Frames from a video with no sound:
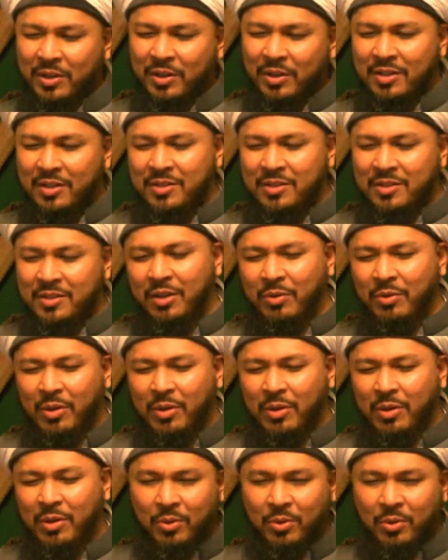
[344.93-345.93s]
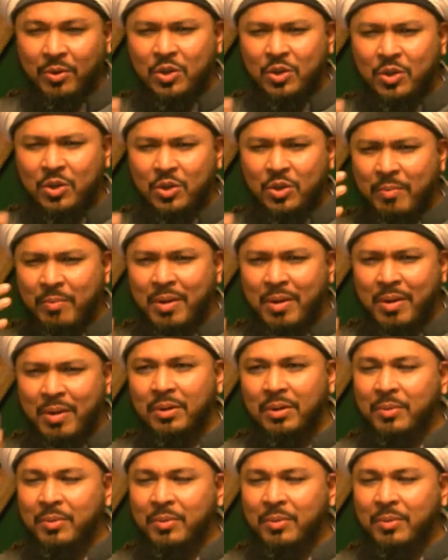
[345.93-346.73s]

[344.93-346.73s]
this here, we're going to remember.